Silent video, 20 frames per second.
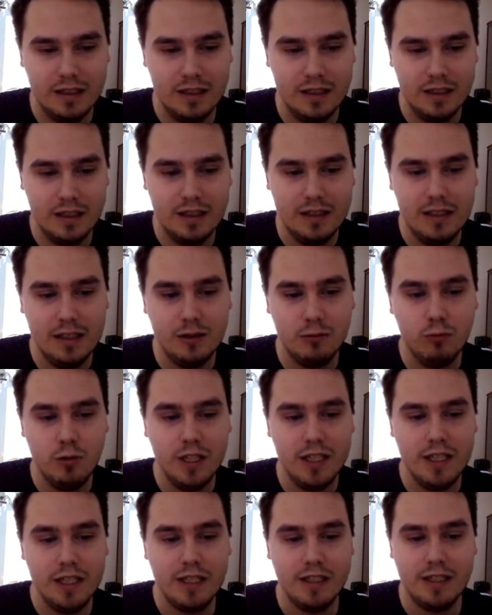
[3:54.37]
This is
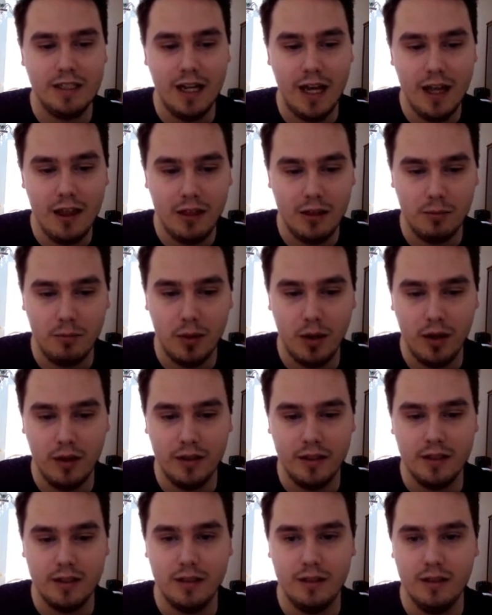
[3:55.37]
wishing death
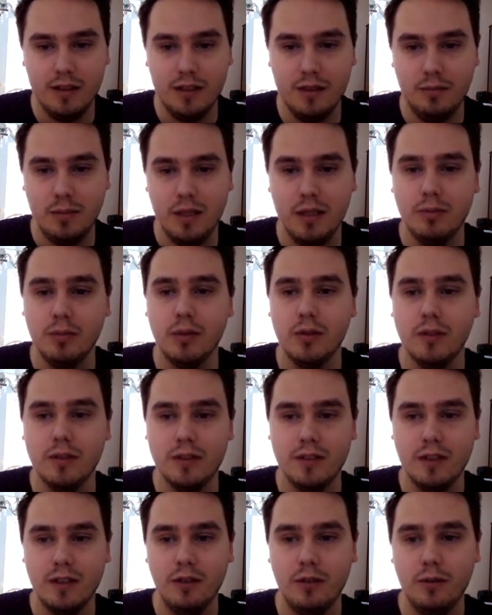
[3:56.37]
upon the, these people,
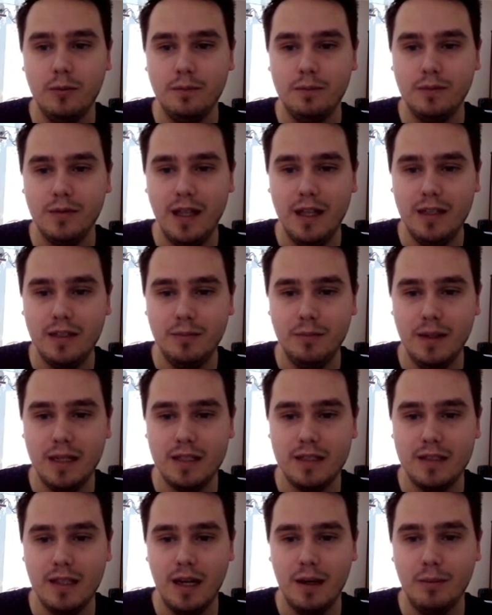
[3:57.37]
so that's
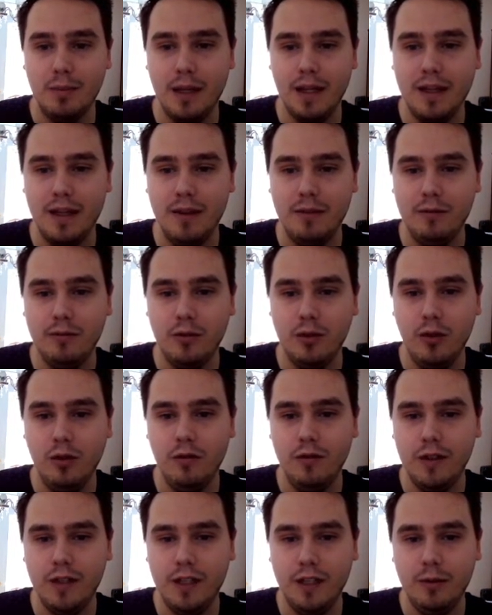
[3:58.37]
messed up. And then
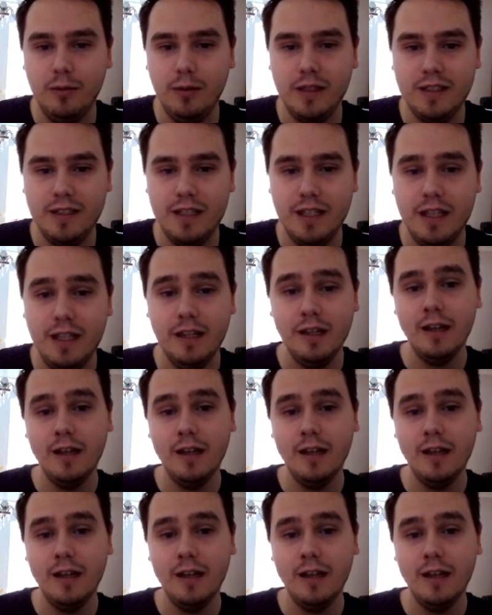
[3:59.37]
over here we see